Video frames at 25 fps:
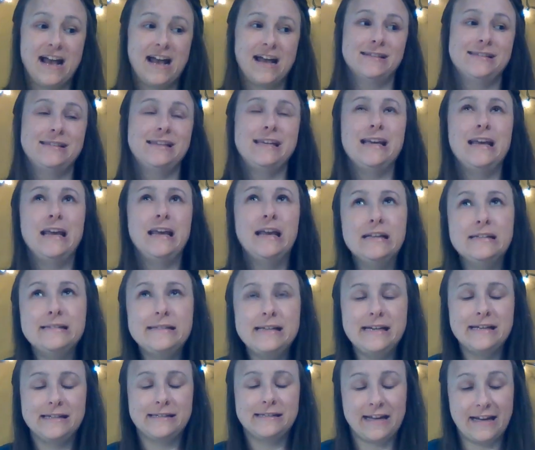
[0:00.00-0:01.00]
As
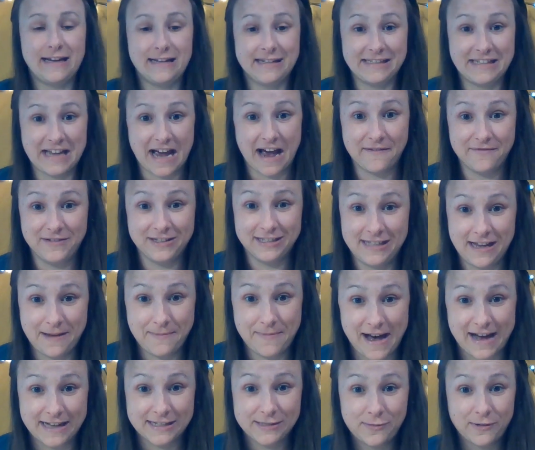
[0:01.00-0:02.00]
easy as it is to have the
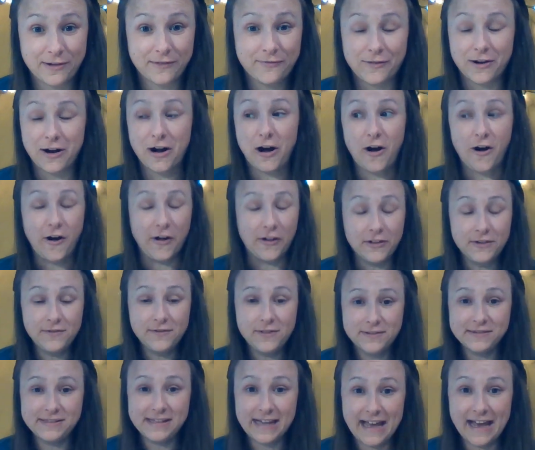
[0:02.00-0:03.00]
same password for all
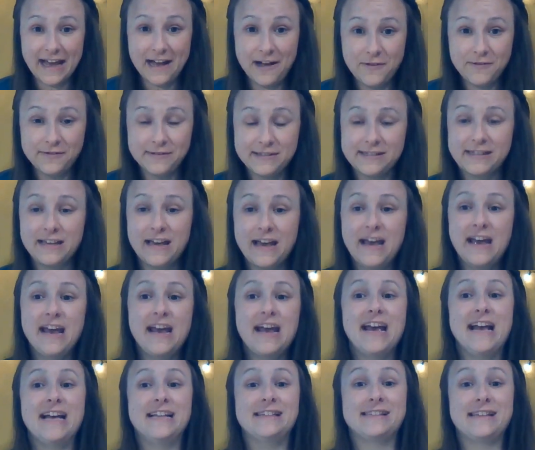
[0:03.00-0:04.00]
of those accounts,
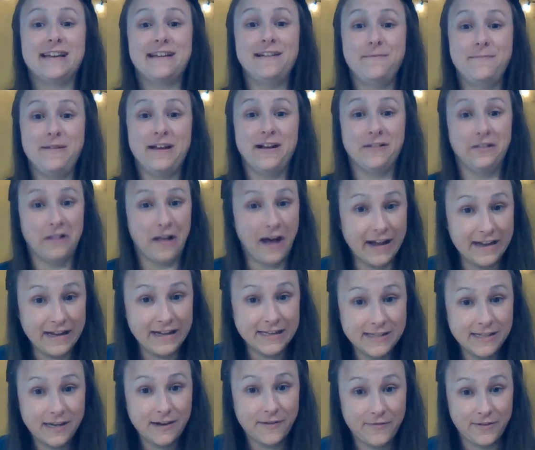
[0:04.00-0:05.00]
it's going to be a lot
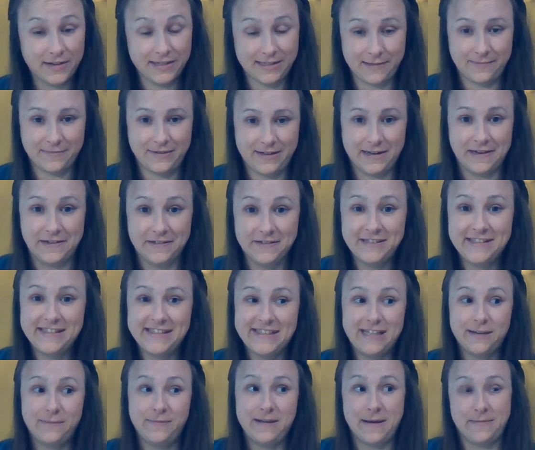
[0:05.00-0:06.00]
easier for someone else
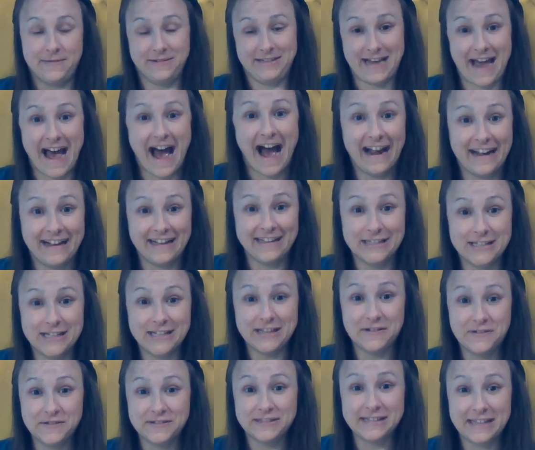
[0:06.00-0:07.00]
to be able to hack into
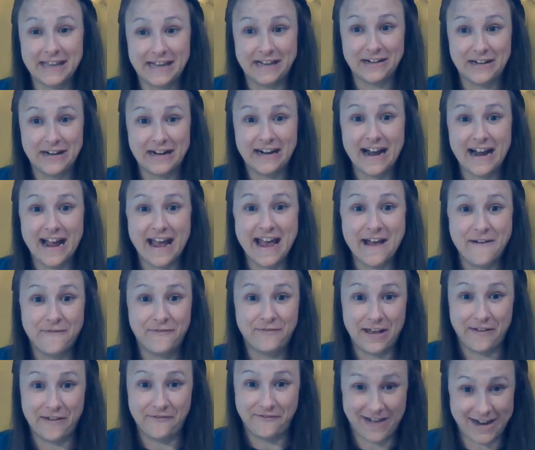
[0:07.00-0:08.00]
those later
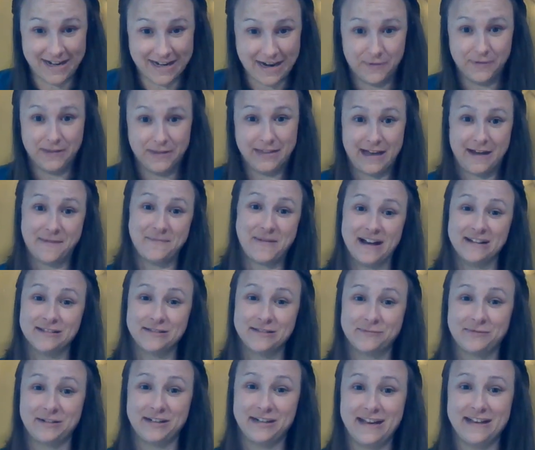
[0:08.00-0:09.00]
if they find out what that
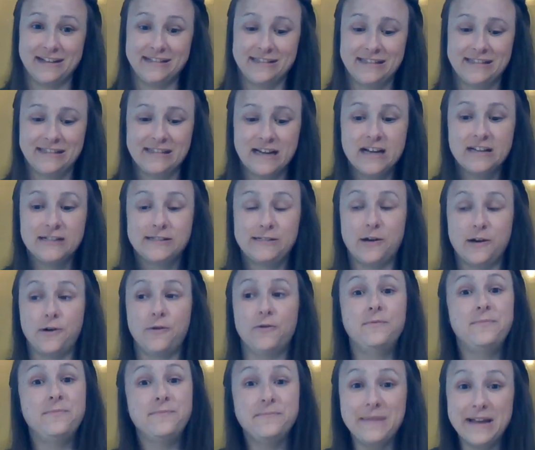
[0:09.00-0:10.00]
password is.
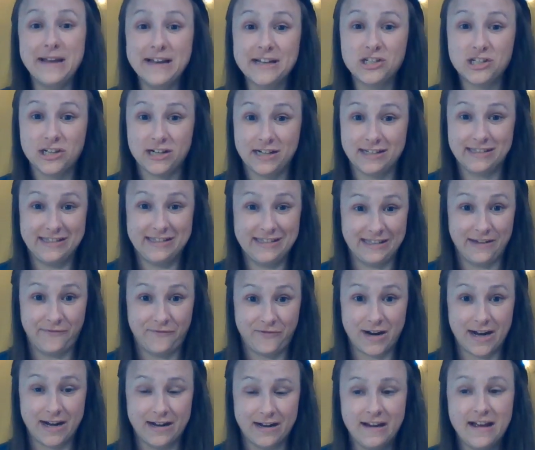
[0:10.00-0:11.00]
So make sure it's
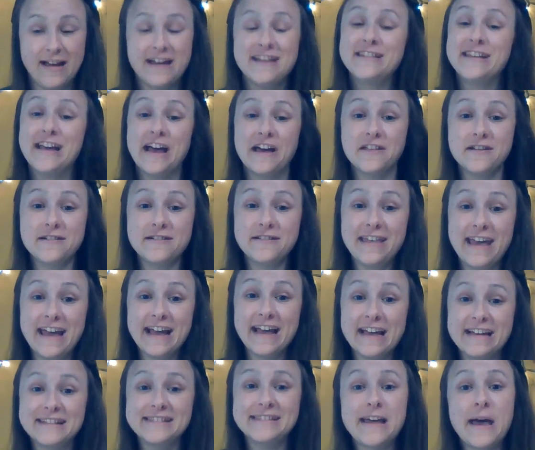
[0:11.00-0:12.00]
different. The other thing
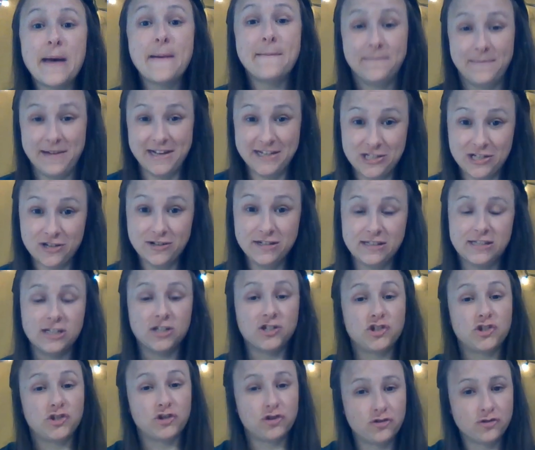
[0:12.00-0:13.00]
is, make sure it's
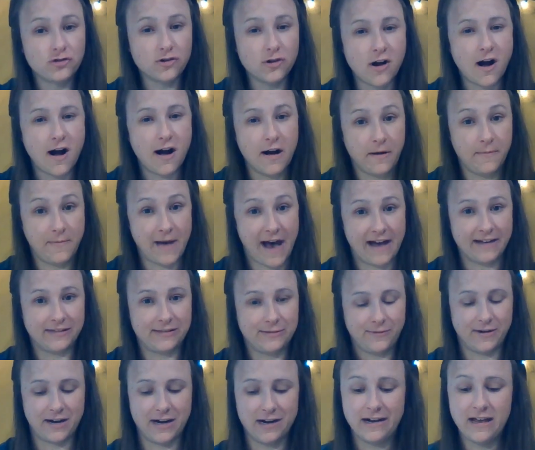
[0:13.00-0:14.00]
a strong
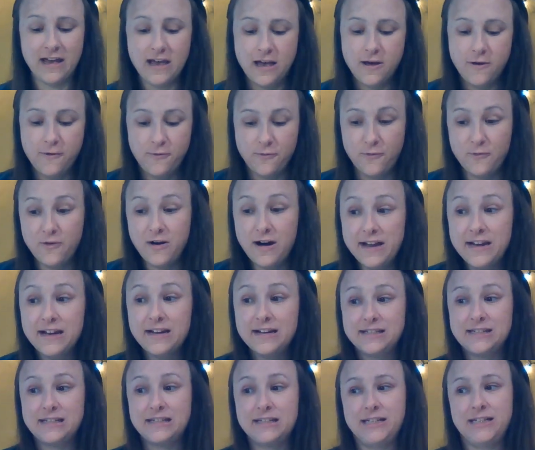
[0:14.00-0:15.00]
password.
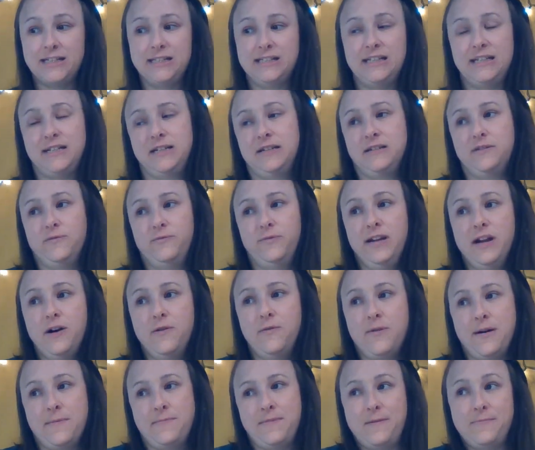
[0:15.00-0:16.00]
We
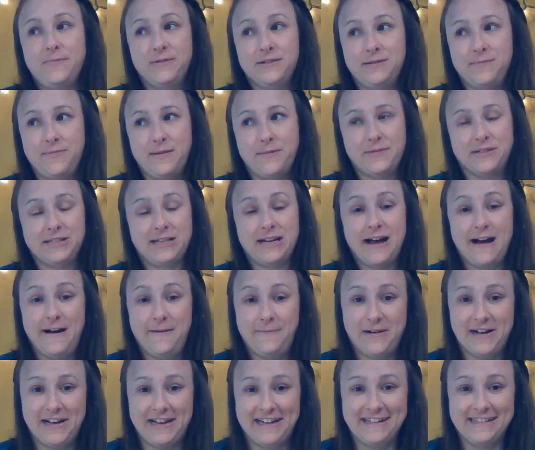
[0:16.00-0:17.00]
don't want people to be able to
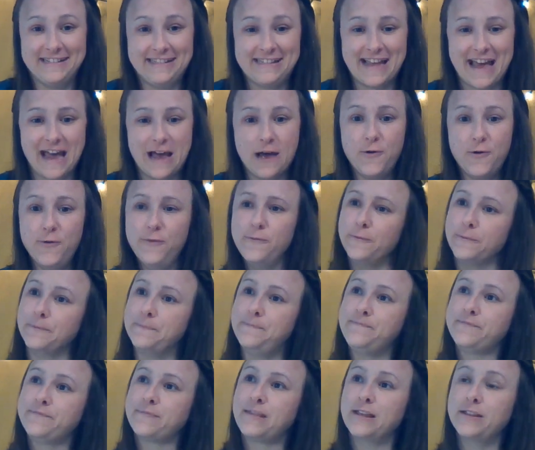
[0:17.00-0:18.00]
come on and say,
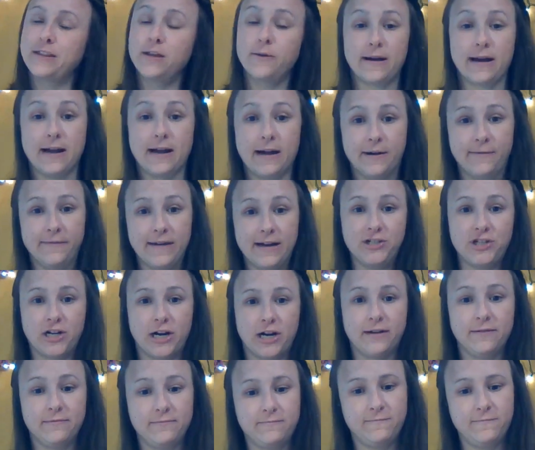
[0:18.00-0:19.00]
they're wearing a red
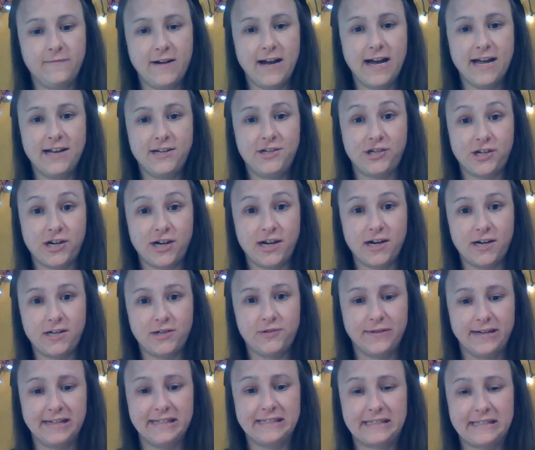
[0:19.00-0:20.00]
shirt. Red shirt
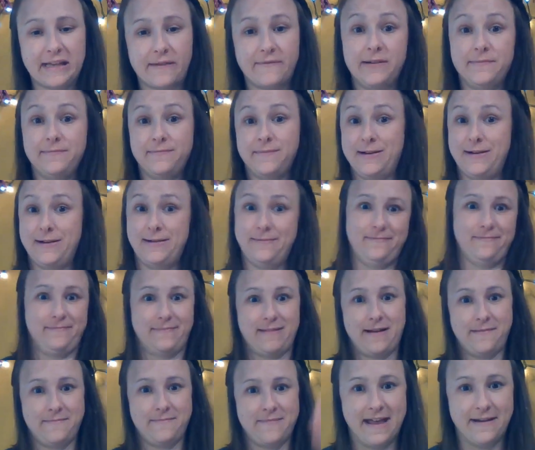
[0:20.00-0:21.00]
27.
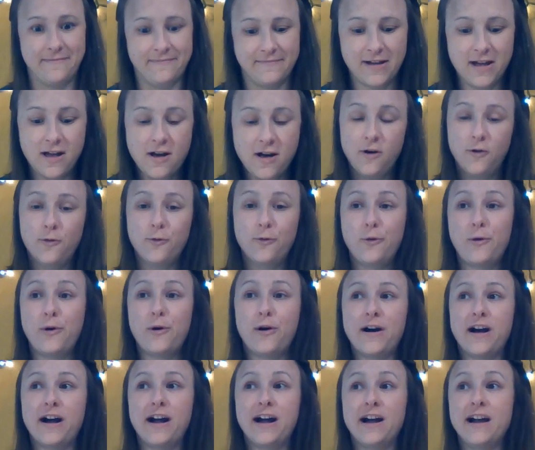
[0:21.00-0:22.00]
I'm in.
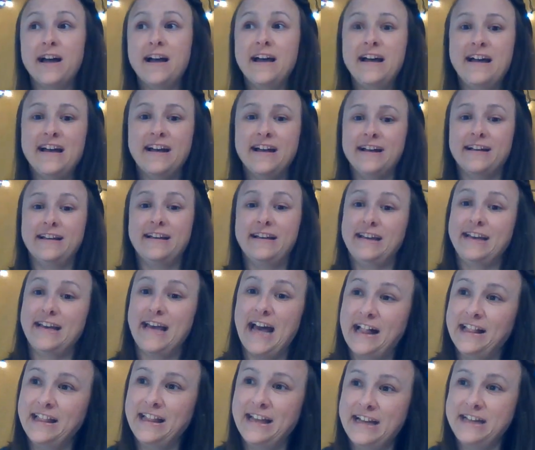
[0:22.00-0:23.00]
Or
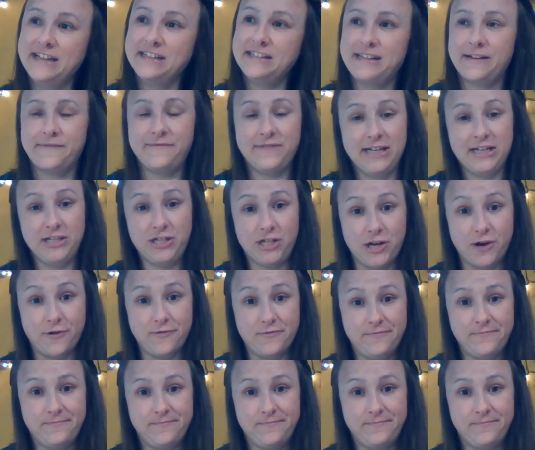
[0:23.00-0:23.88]
Kellie 72.